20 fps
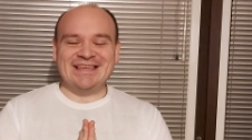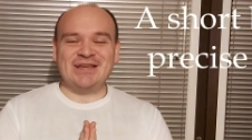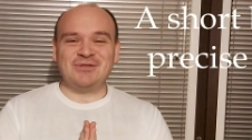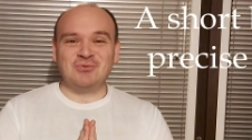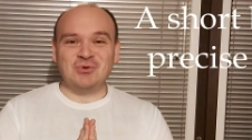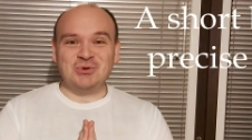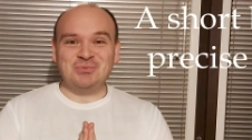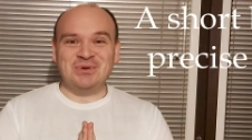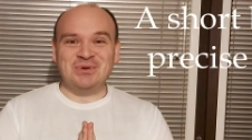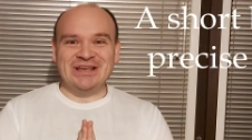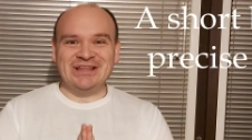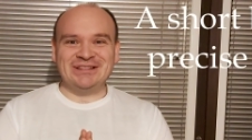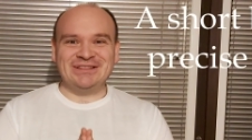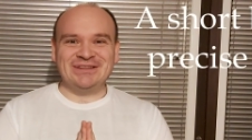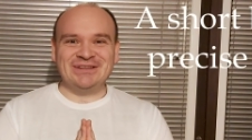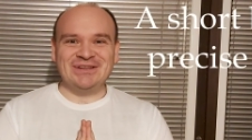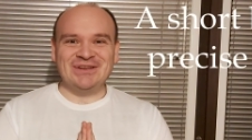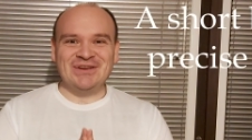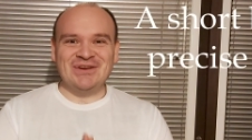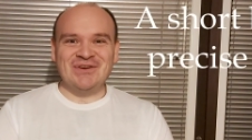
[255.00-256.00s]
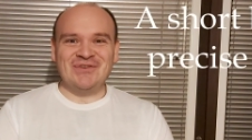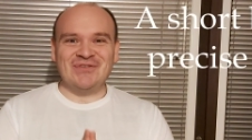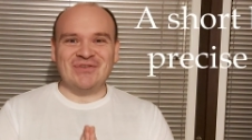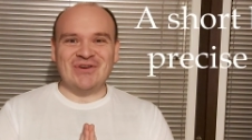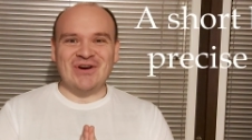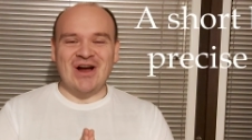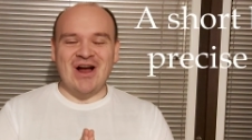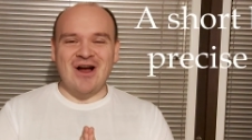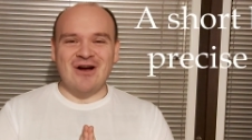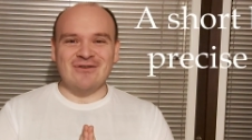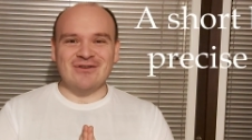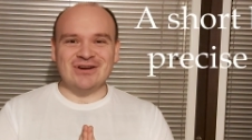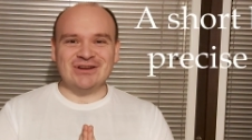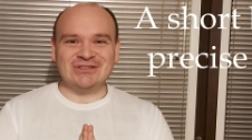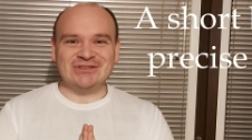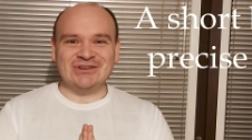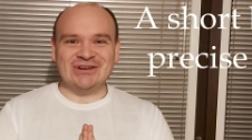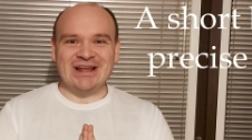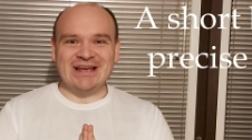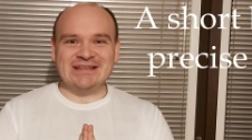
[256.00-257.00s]
that would be it for our
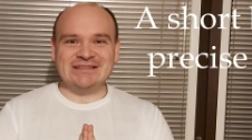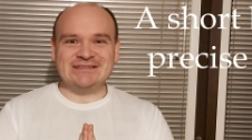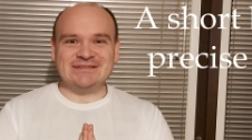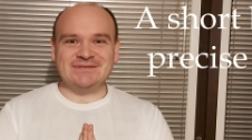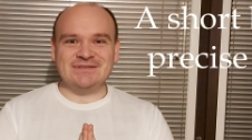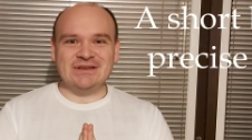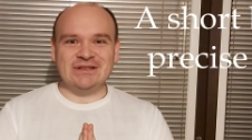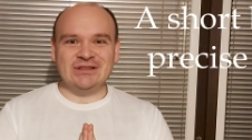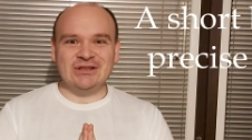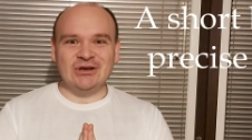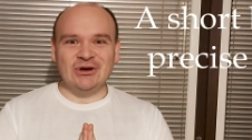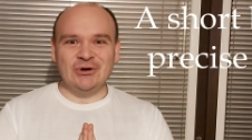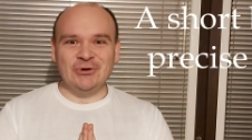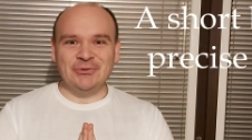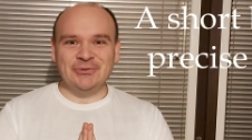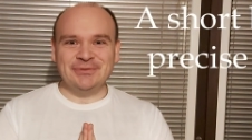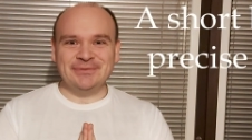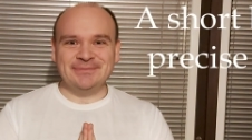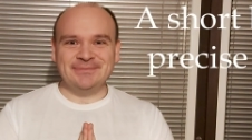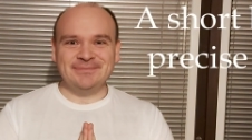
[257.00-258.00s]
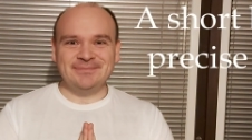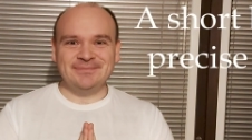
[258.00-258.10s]
tonight's video.